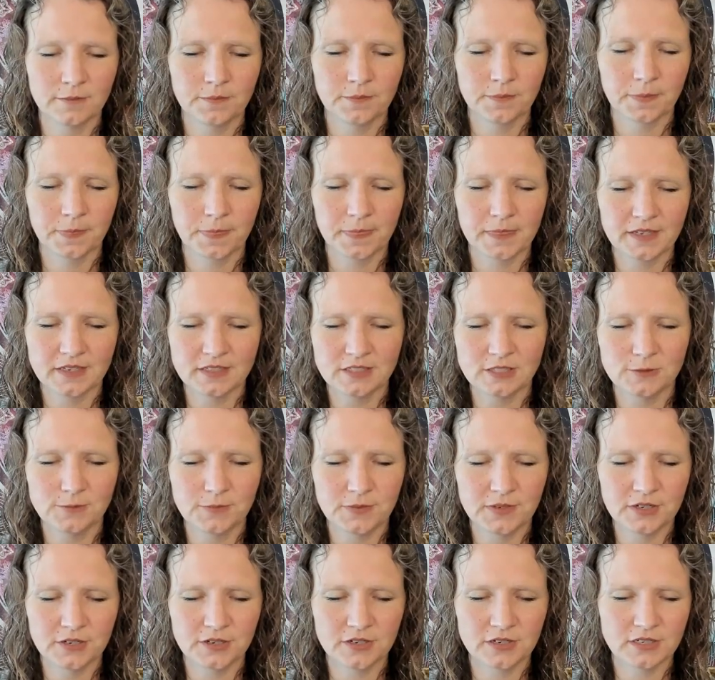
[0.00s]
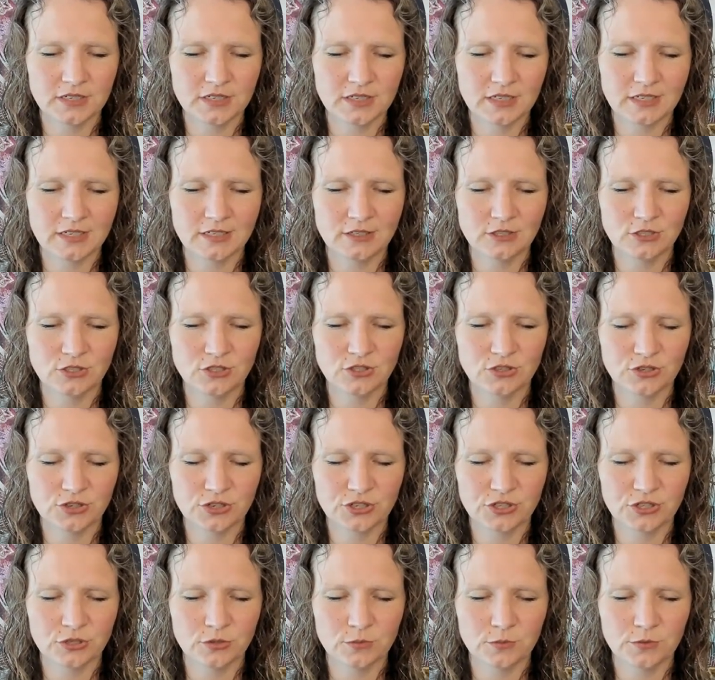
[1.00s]
The spirit in your
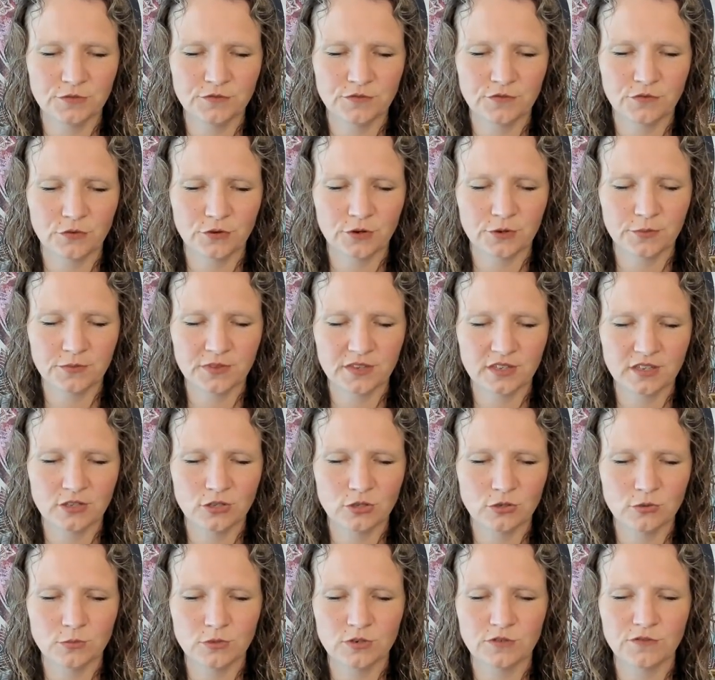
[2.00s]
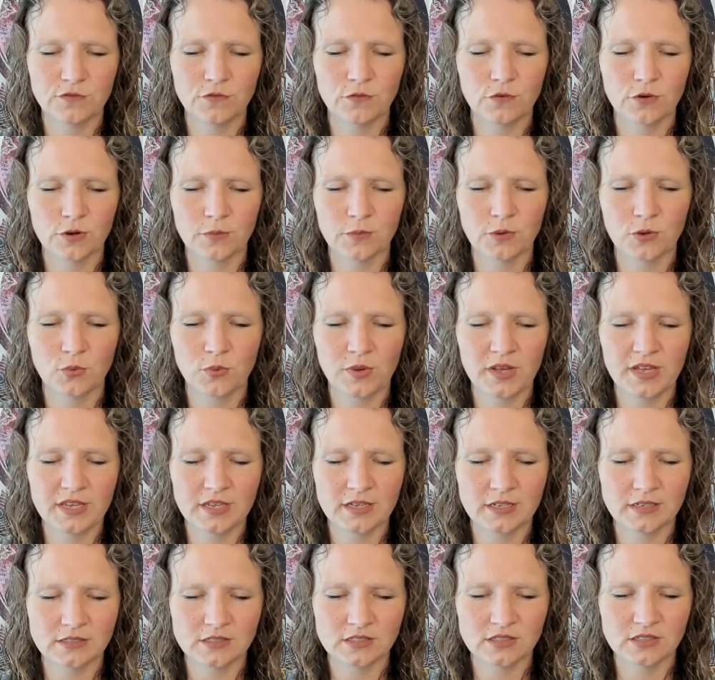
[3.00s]
human form, the human form
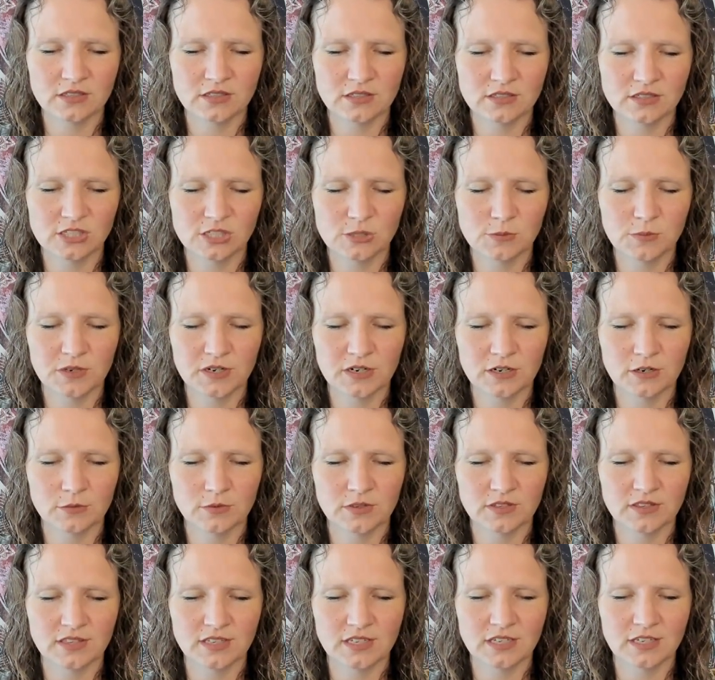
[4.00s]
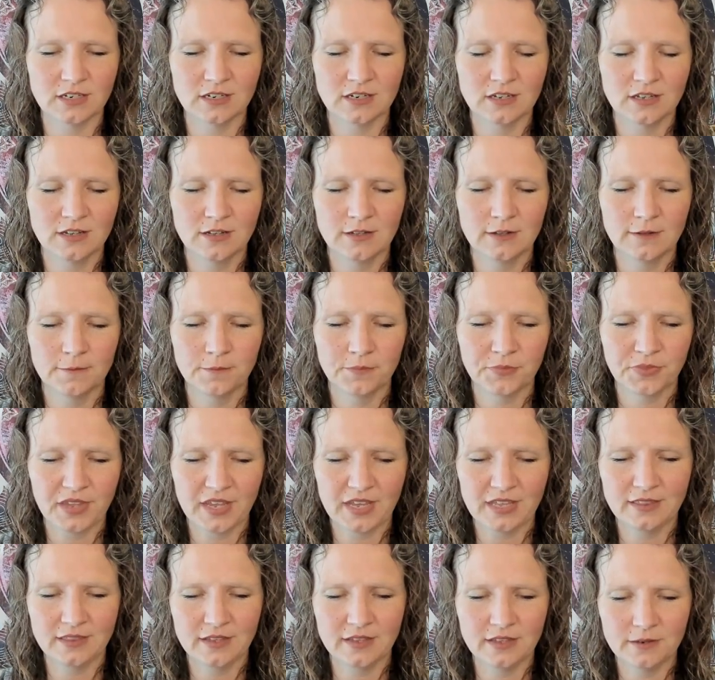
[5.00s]
awakened to the spirit within,
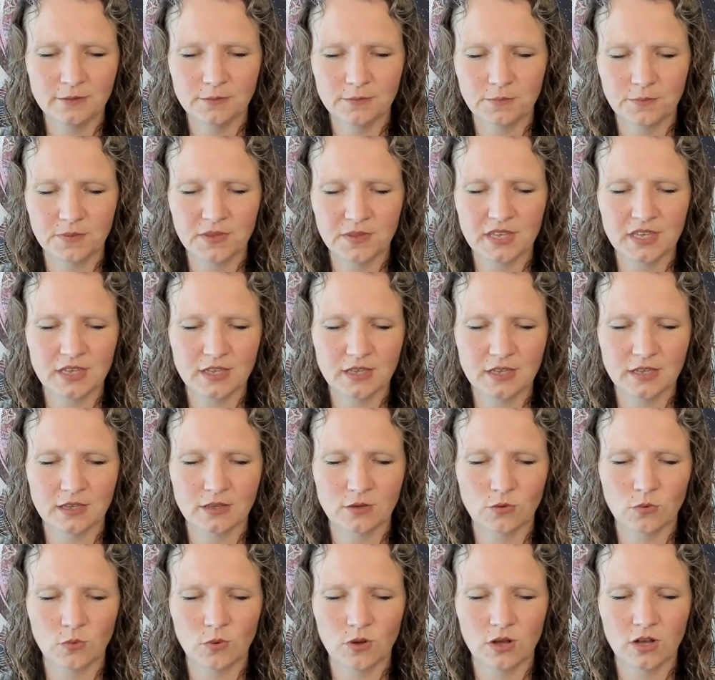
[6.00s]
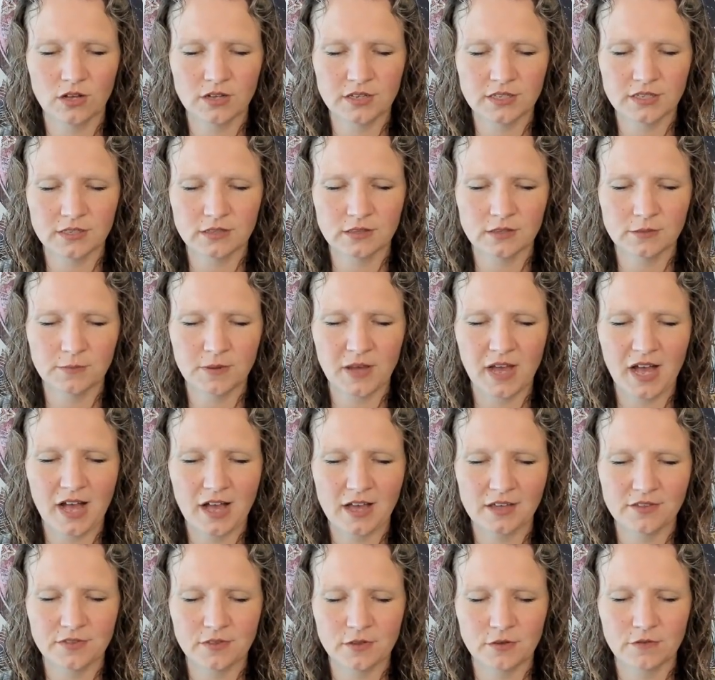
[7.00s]
and then being, walking the
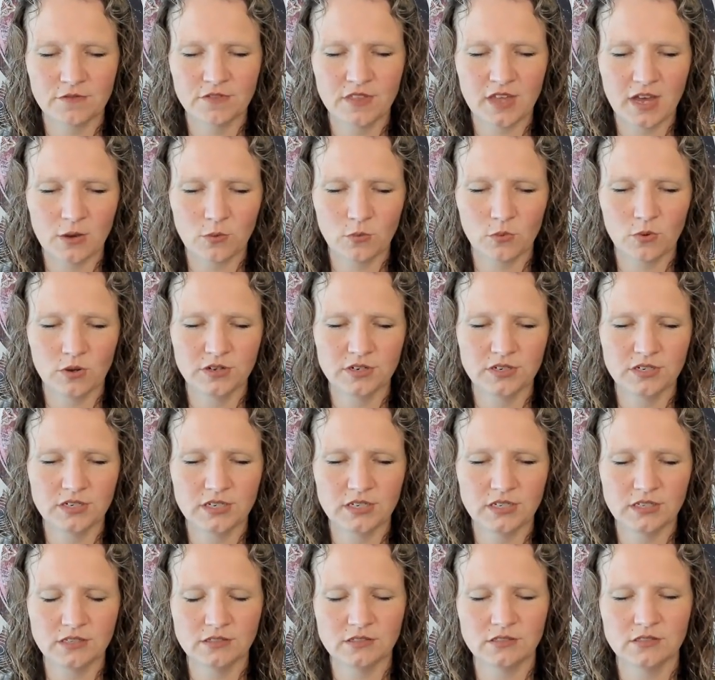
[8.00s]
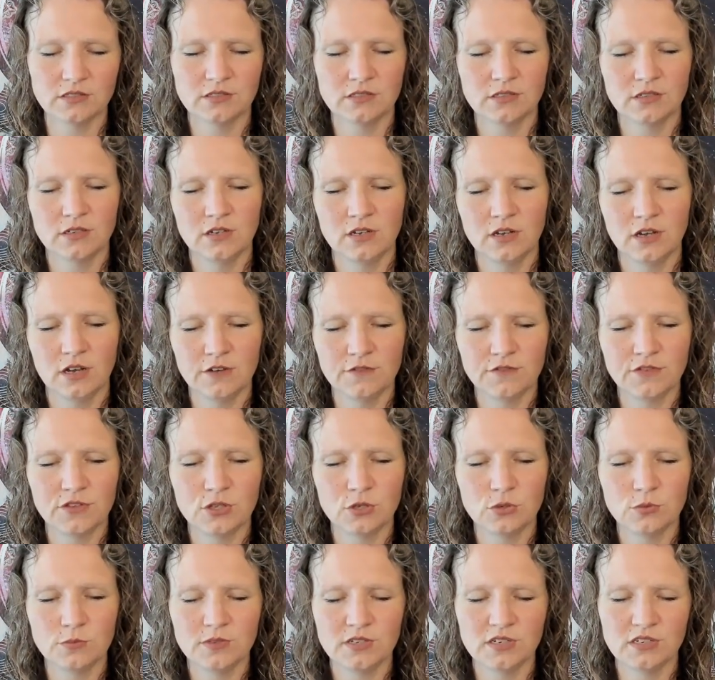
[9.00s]
path of that oneness of
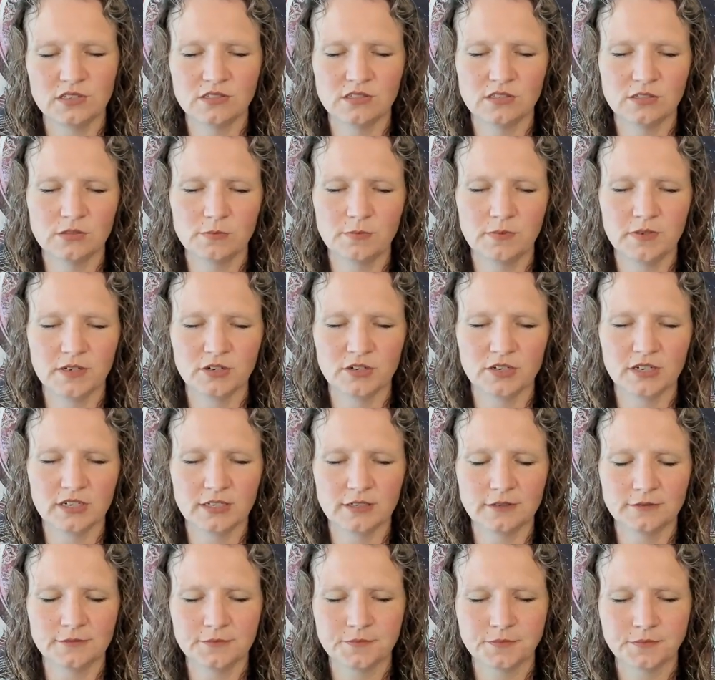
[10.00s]
human and spirit.